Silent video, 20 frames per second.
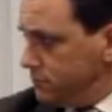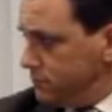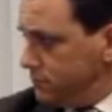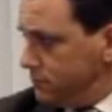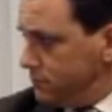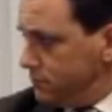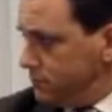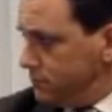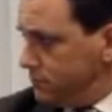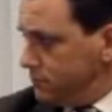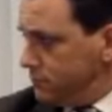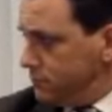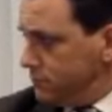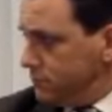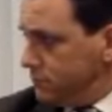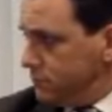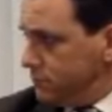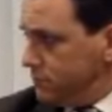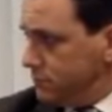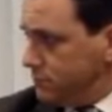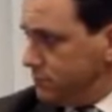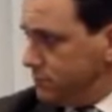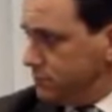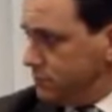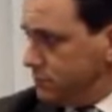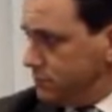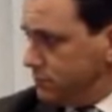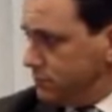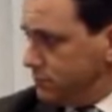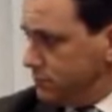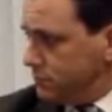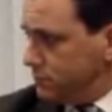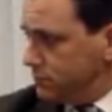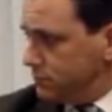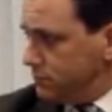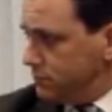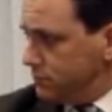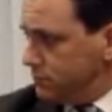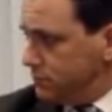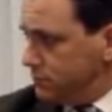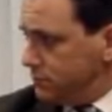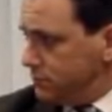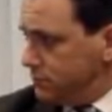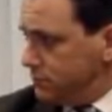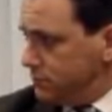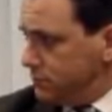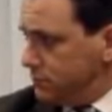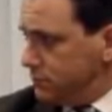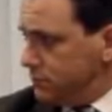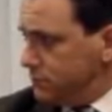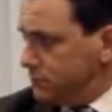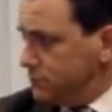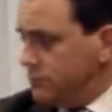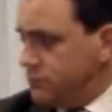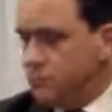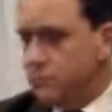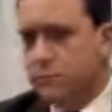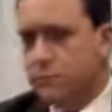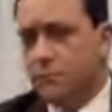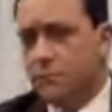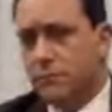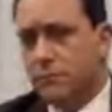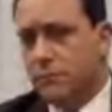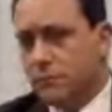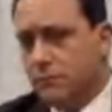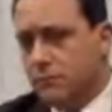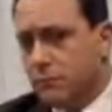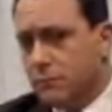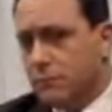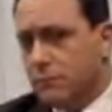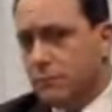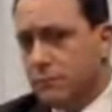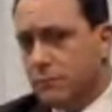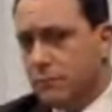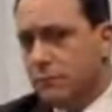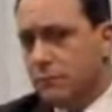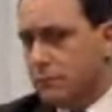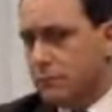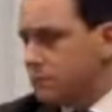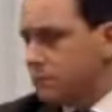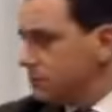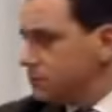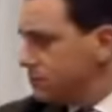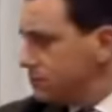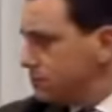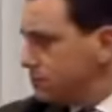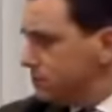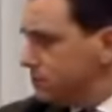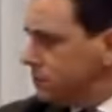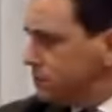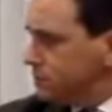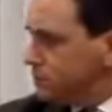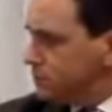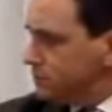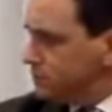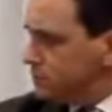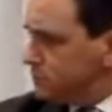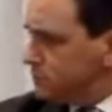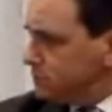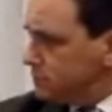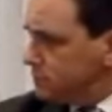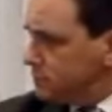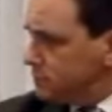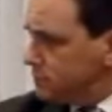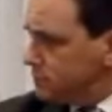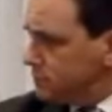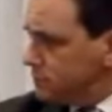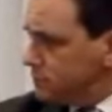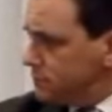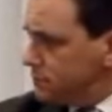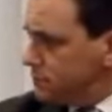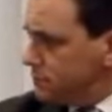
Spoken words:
(not speaking)